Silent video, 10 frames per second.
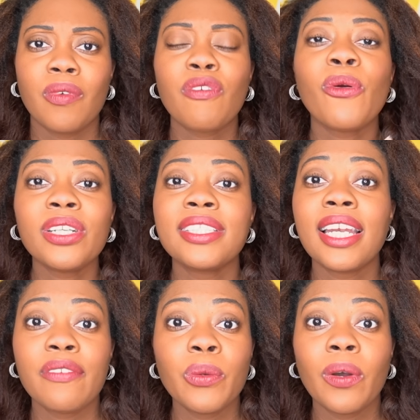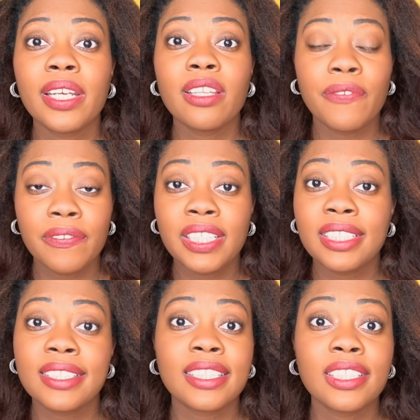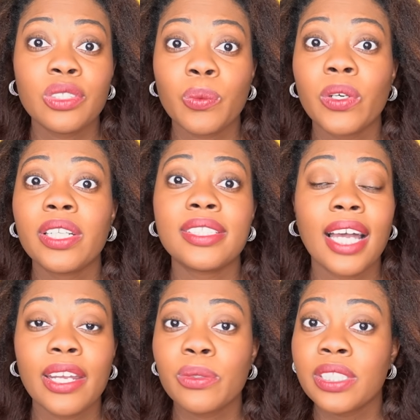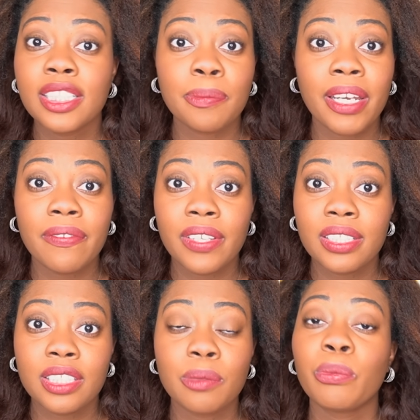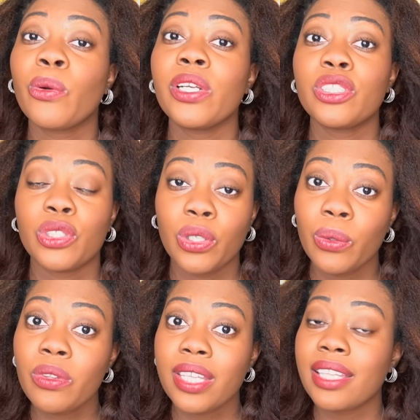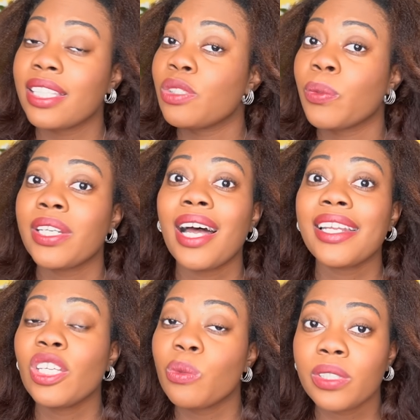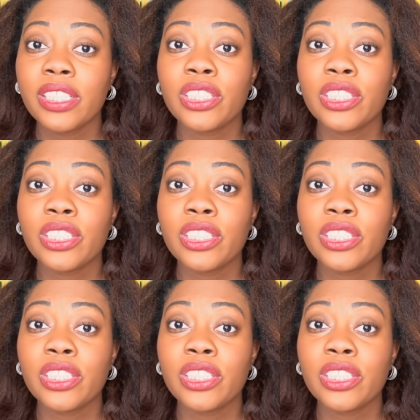Of course, not everyone in the 50s and 60s were entitled to these benefits. It's important to note that these were not equally